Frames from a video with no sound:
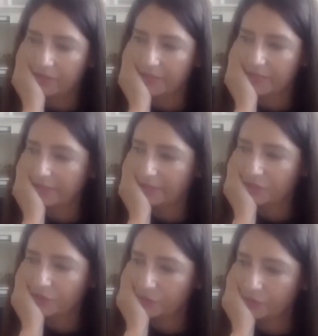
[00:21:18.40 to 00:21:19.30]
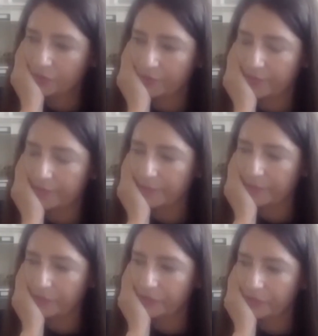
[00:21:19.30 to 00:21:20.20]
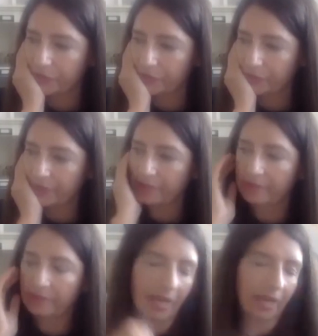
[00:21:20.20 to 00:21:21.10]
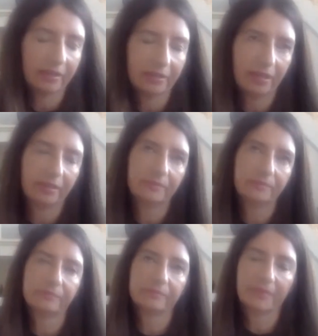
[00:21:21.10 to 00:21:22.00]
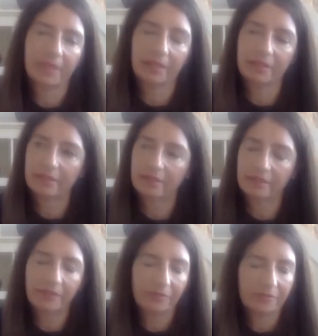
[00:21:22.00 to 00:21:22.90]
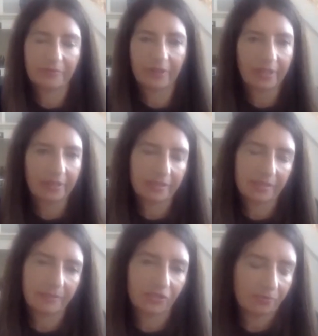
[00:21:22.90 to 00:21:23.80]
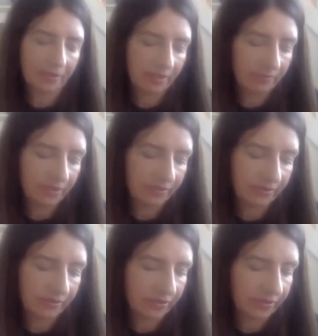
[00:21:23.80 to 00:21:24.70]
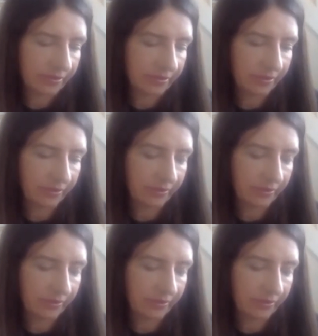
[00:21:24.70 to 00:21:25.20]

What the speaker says: there's a lot of children who are exposed to that, that levels of violence, which is just,